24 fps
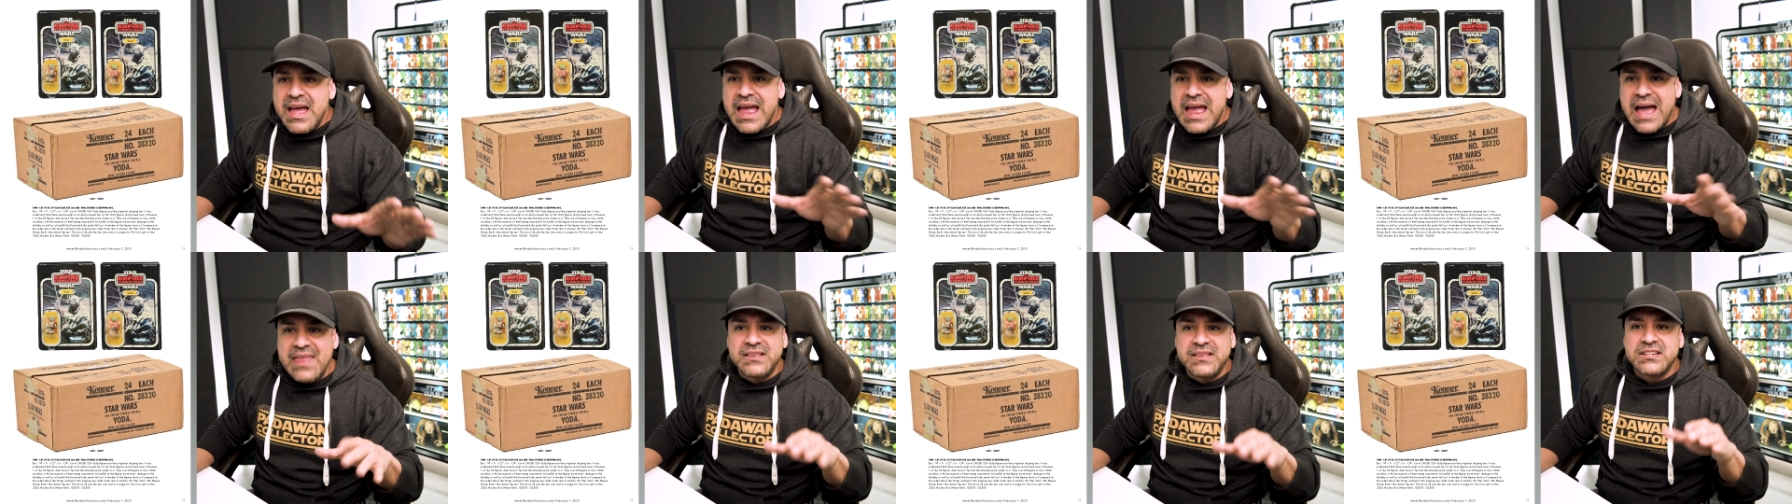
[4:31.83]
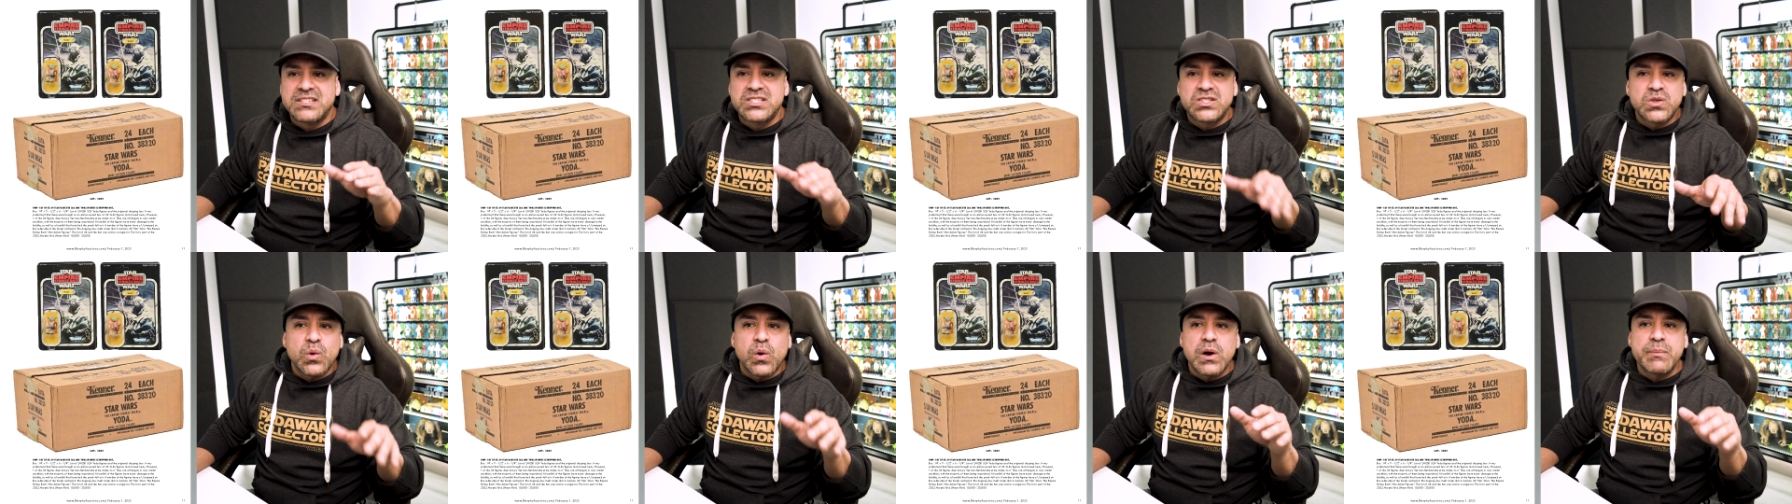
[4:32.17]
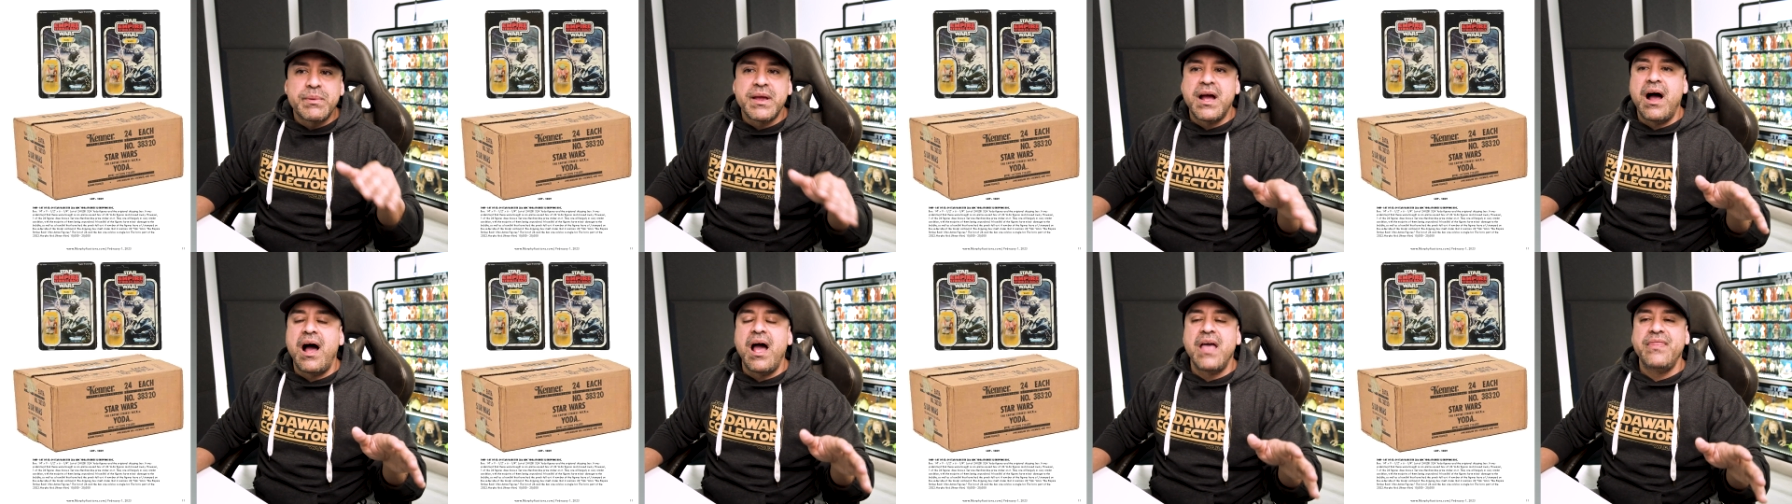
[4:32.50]
And the story
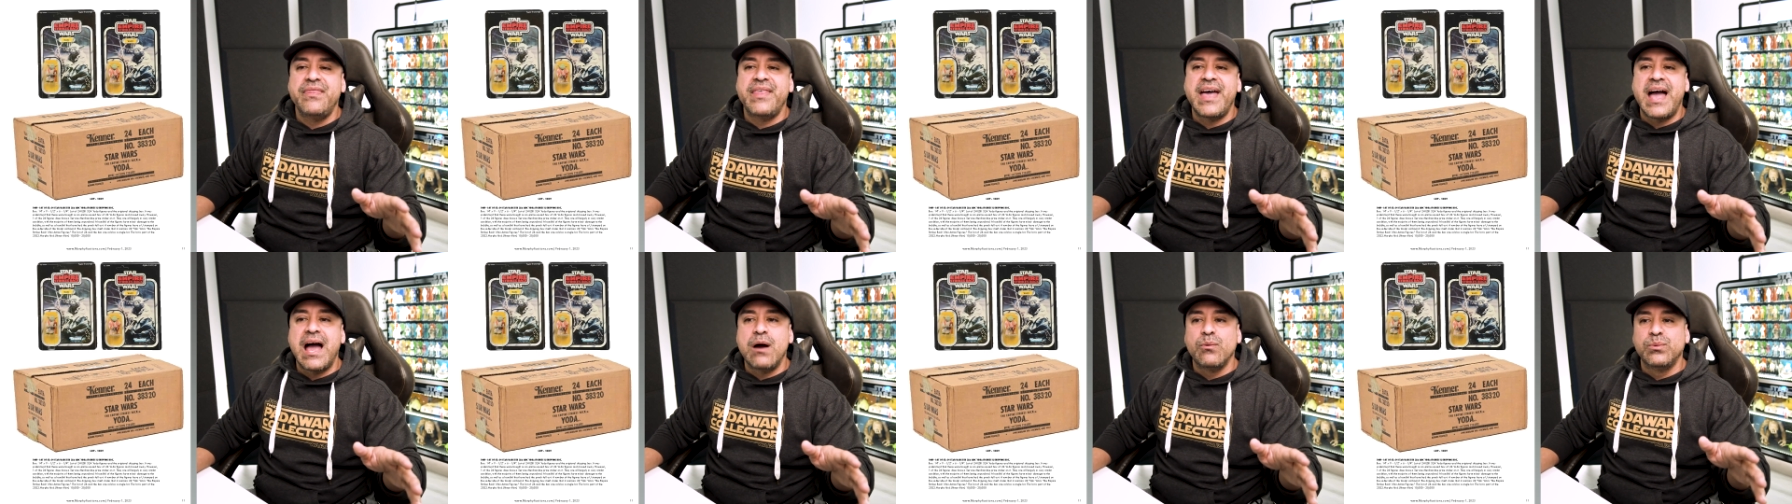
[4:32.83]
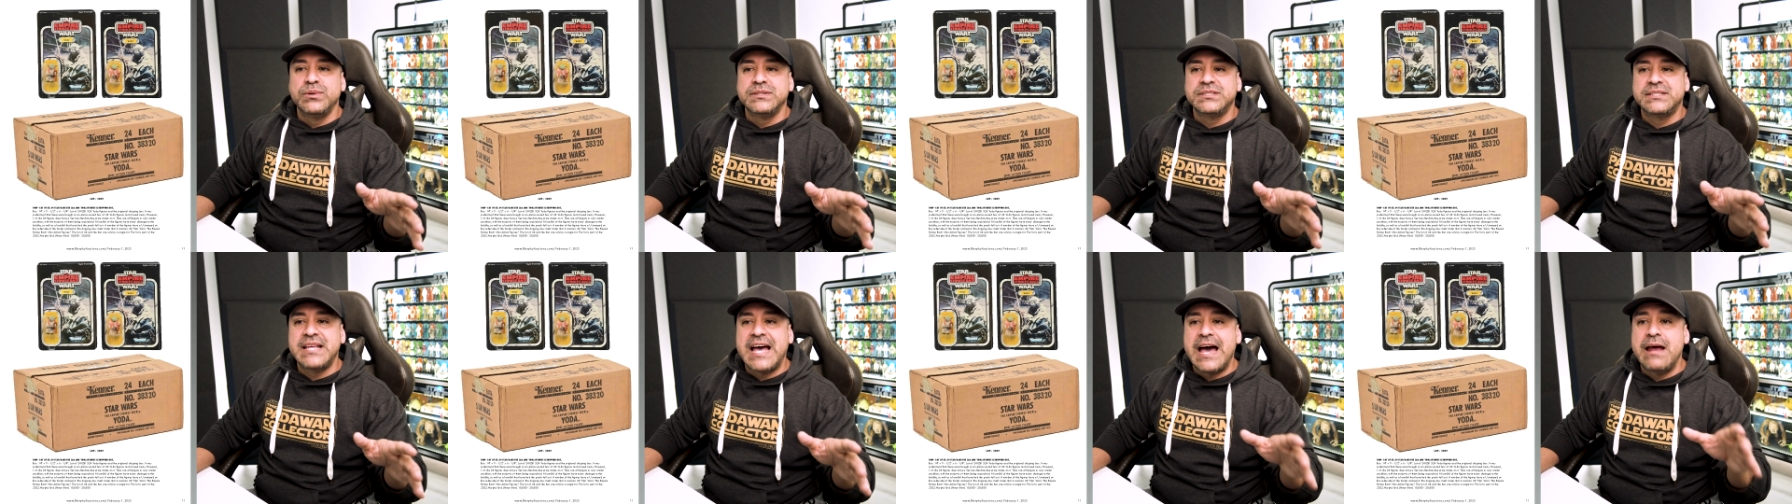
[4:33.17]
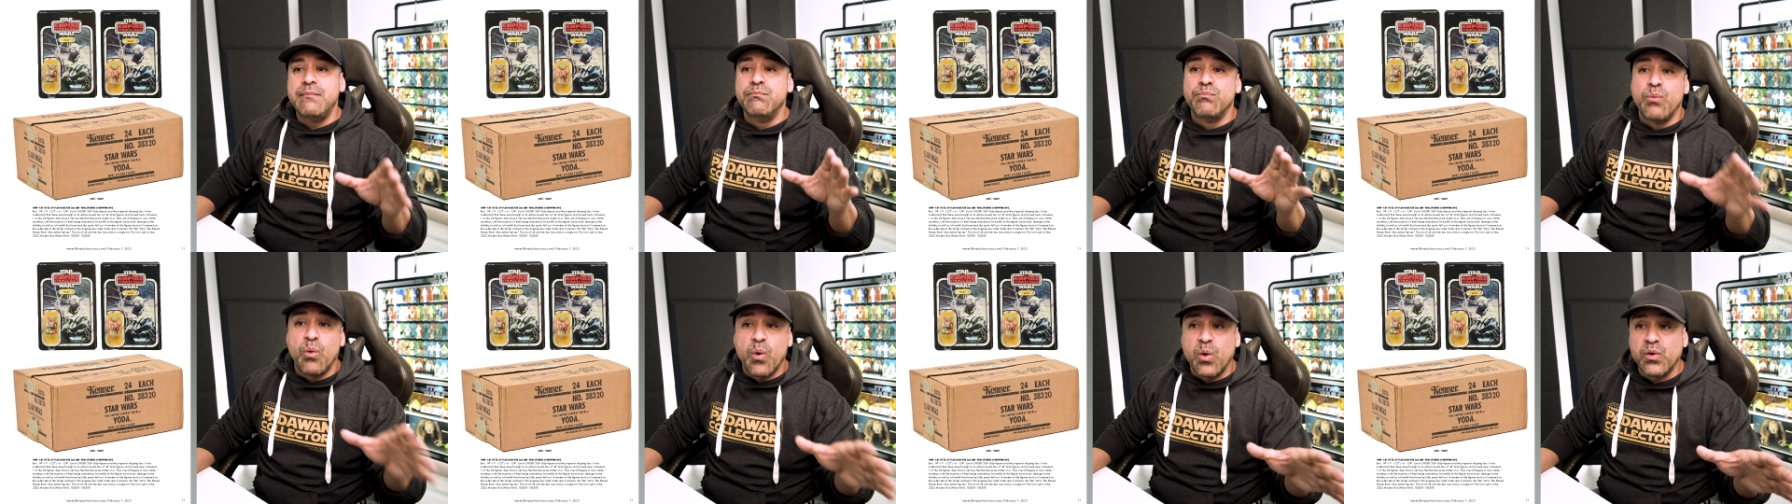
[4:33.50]
behind that was
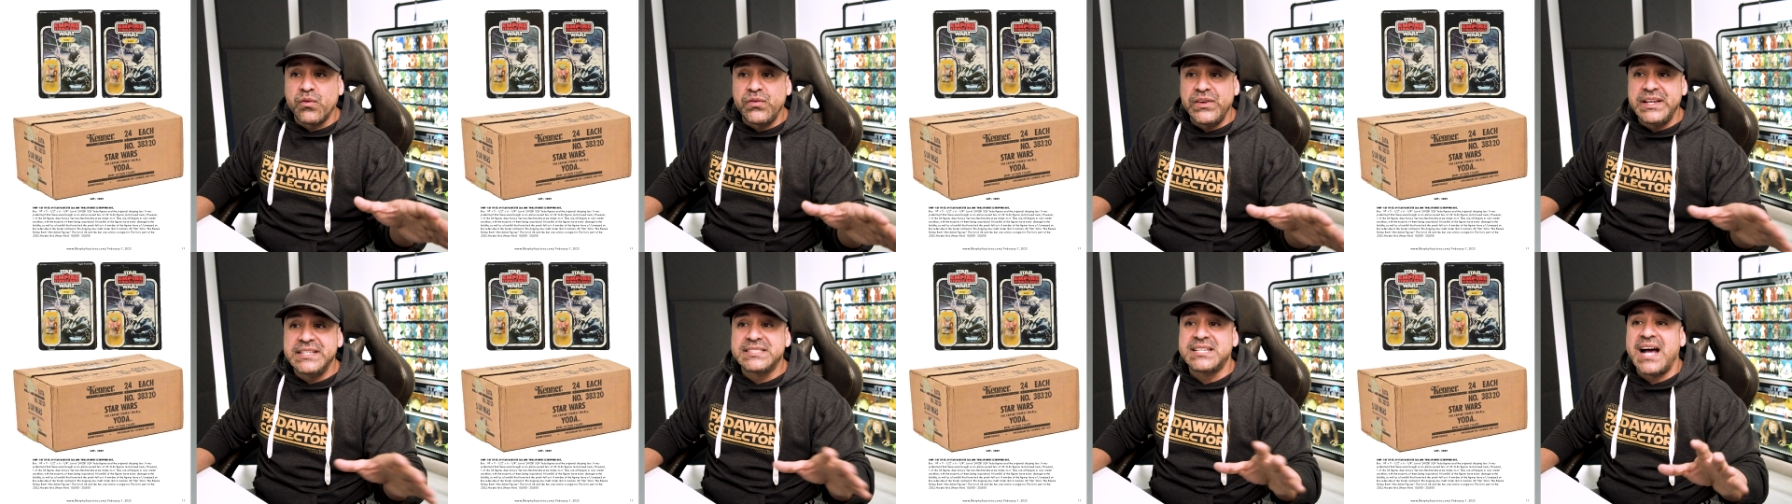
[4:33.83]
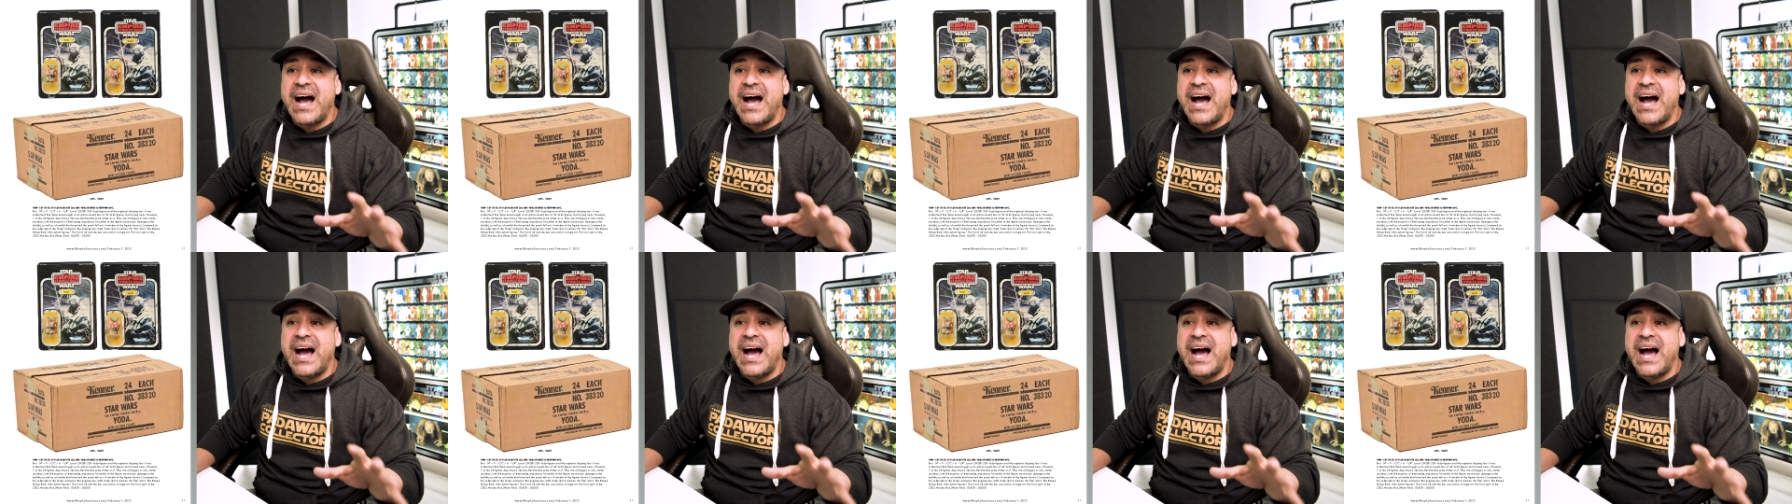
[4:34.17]
that Morphe's